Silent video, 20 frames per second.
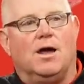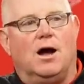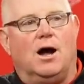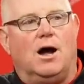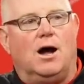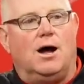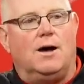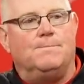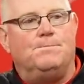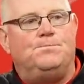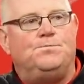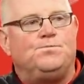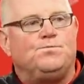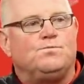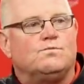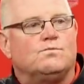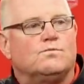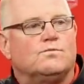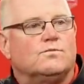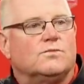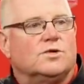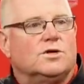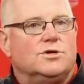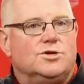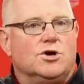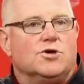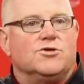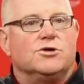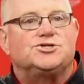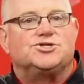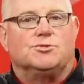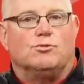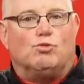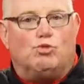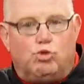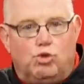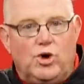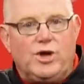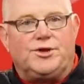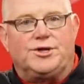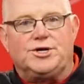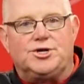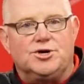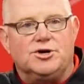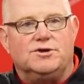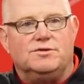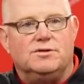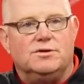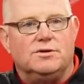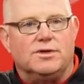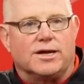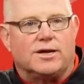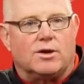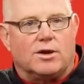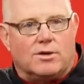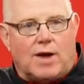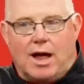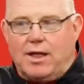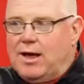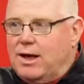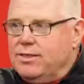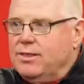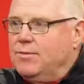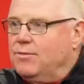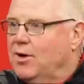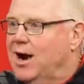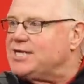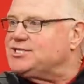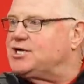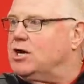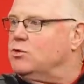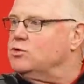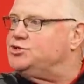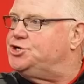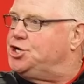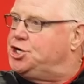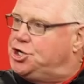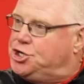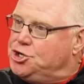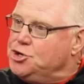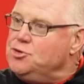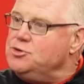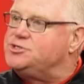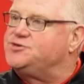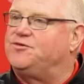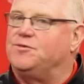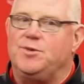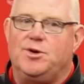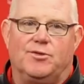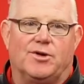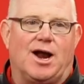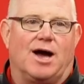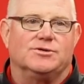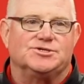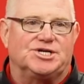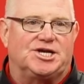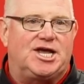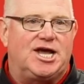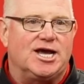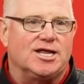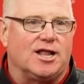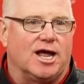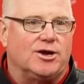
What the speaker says: you know, there's some really good, like Nebraska was huge for me when I was a kid.